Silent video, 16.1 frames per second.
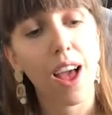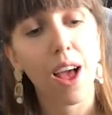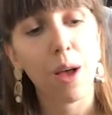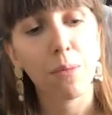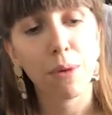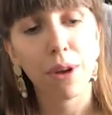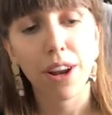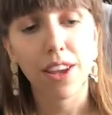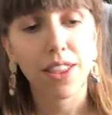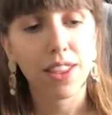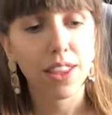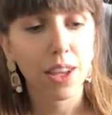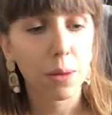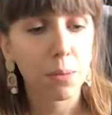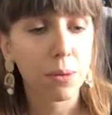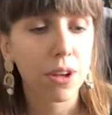But I
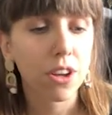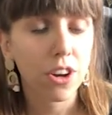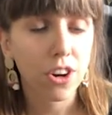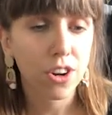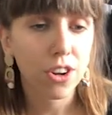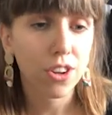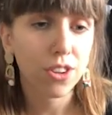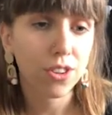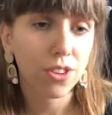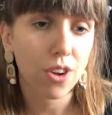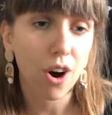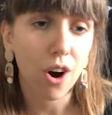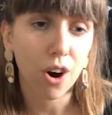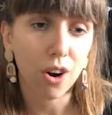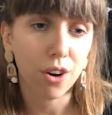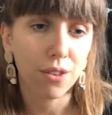think because
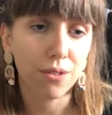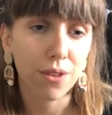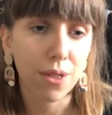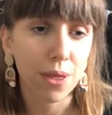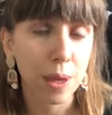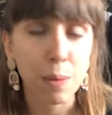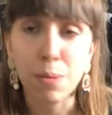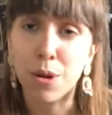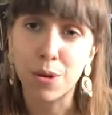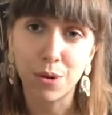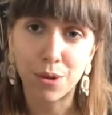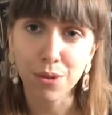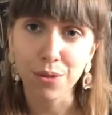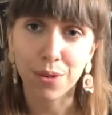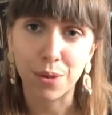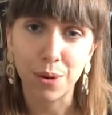of the
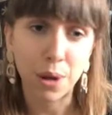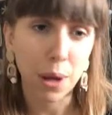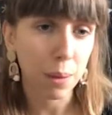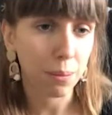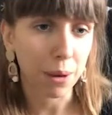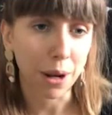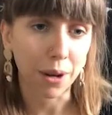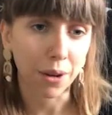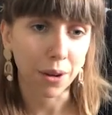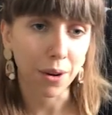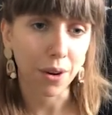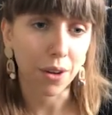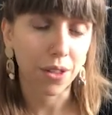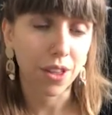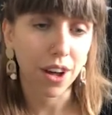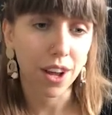beautiful Bella Goth,